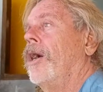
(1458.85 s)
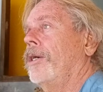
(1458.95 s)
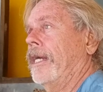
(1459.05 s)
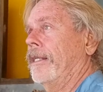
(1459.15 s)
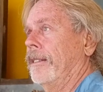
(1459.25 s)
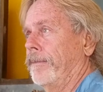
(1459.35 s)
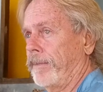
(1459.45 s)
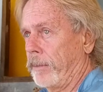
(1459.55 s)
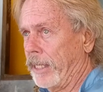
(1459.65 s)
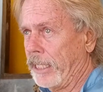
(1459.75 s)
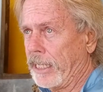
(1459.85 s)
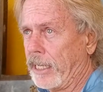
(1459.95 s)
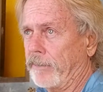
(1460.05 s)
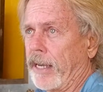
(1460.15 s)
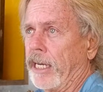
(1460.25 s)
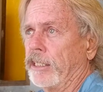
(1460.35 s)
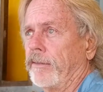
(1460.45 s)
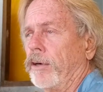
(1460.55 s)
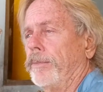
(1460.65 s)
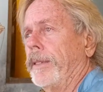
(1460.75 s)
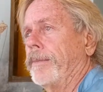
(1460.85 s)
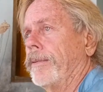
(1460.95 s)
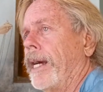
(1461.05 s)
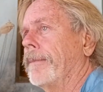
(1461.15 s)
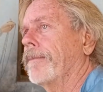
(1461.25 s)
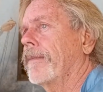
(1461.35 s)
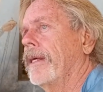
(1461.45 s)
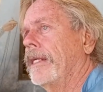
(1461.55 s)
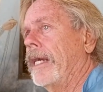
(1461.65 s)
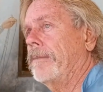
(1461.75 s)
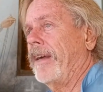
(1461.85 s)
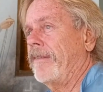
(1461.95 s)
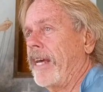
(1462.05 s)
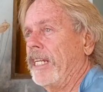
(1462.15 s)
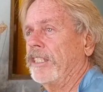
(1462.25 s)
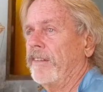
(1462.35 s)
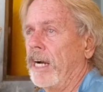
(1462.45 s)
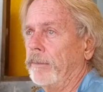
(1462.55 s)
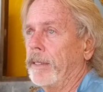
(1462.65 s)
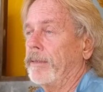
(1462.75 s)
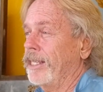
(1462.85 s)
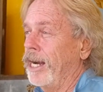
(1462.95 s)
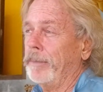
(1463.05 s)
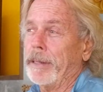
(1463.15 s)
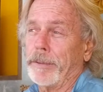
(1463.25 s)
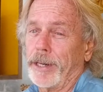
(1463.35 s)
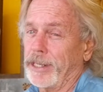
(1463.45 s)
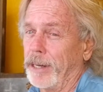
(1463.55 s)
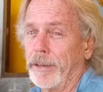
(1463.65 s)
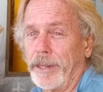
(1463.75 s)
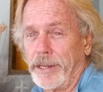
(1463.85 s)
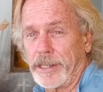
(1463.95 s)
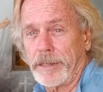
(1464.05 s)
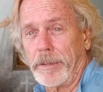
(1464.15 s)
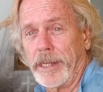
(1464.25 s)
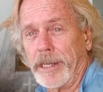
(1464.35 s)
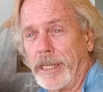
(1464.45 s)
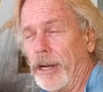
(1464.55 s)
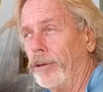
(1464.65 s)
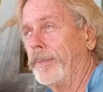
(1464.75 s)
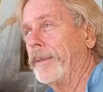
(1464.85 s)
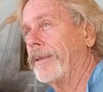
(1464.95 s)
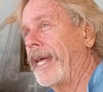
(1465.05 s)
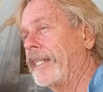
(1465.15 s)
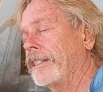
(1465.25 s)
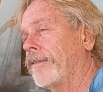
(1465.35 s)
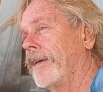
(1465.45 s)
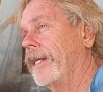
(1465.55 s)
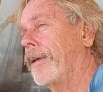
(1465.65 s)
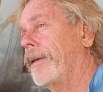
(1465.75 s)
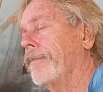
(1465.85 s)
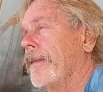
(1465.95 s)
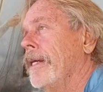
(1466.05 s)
Okay. But they take advantage of old people, right? They take advantage of young people. The young people are dumber than the old people. That's the funny part.